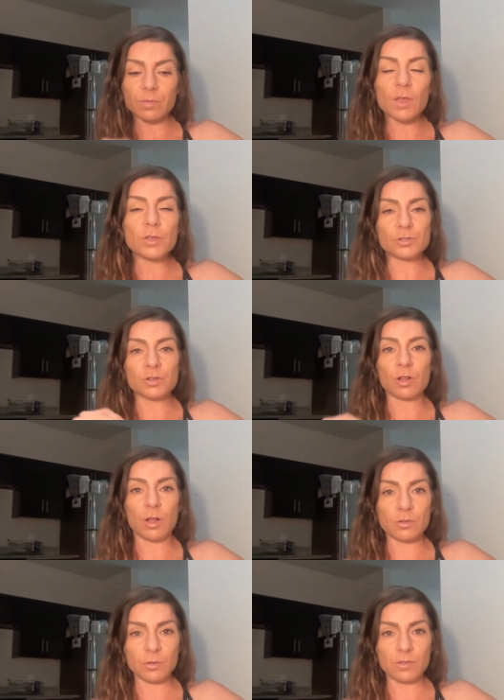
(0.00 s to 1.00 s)
You should
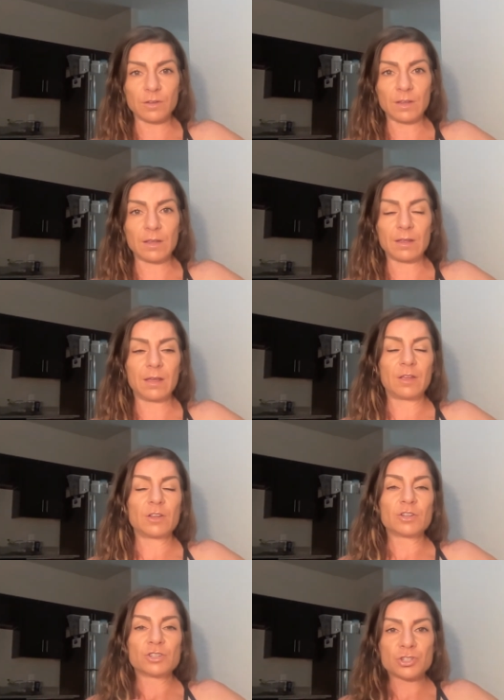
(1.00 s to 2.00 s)
also see
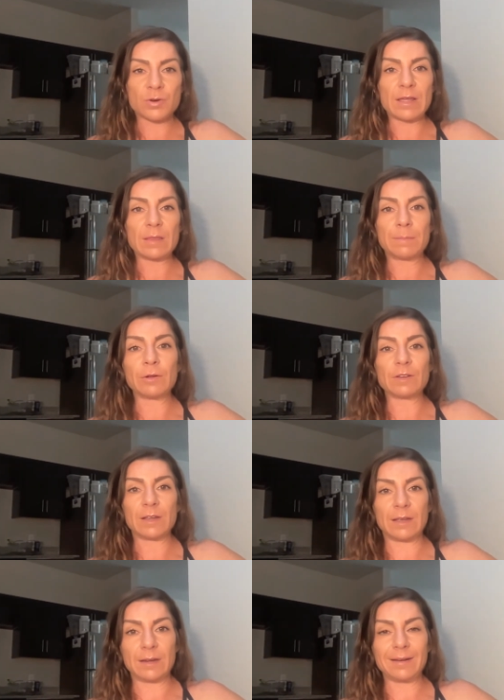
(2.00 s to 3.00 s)
strength built
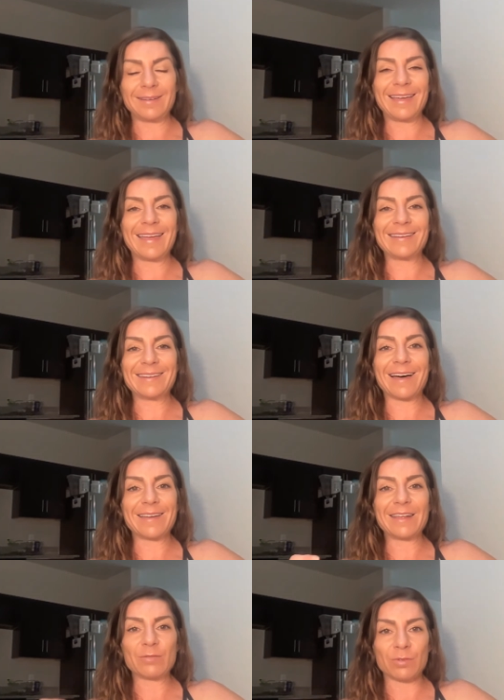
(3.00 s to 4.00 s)
in and not
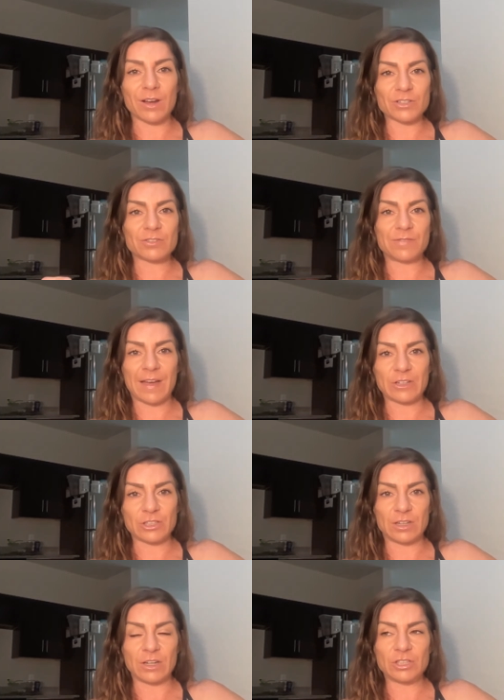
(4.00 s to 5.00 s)
in a rushed
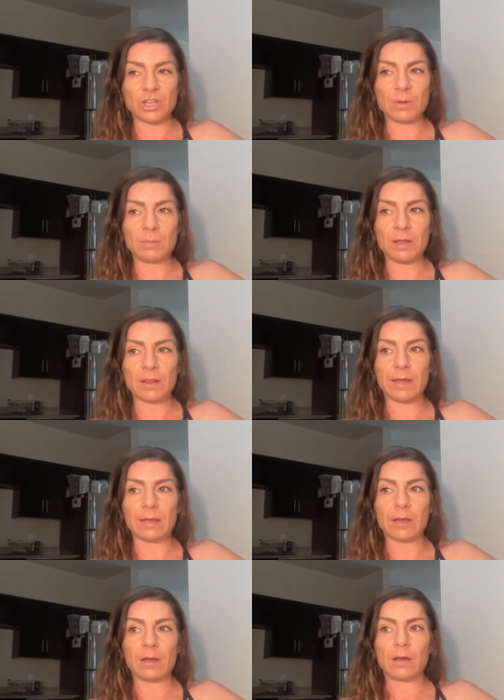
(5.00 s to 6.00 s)
fashion. It shouldn't be
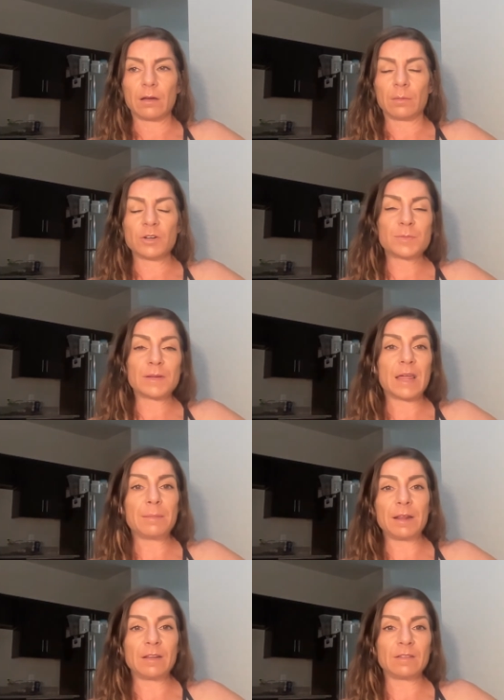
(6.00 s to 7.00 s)
like, we're spend
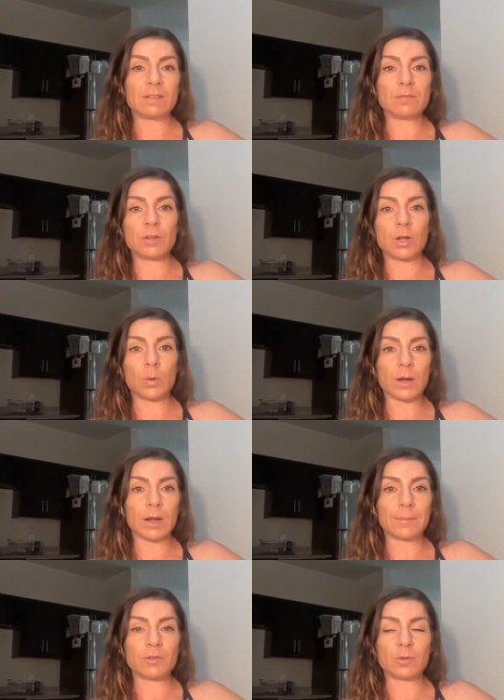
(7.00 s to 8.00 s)
ten minutes, you know,
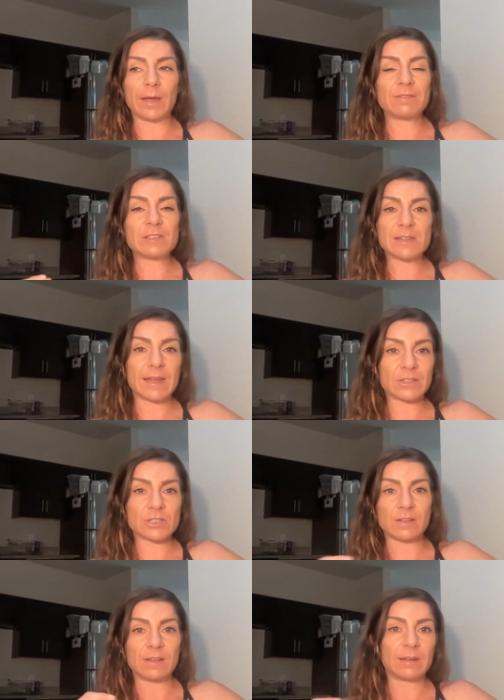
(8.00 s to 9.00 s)
working up to a heavy snatch
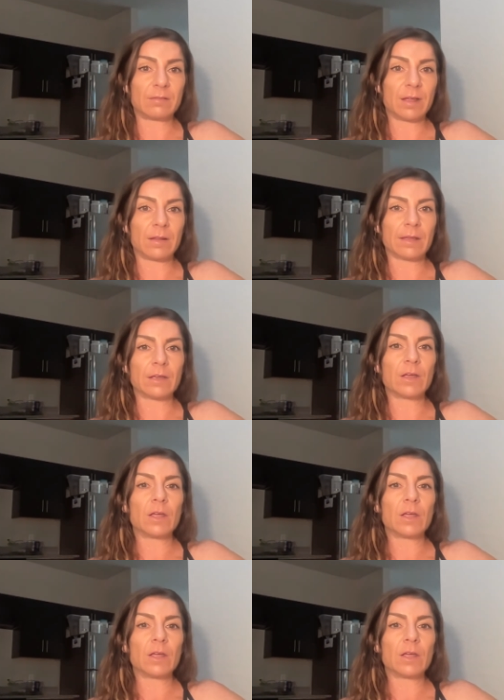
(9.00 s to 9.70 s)
and that's it. And like,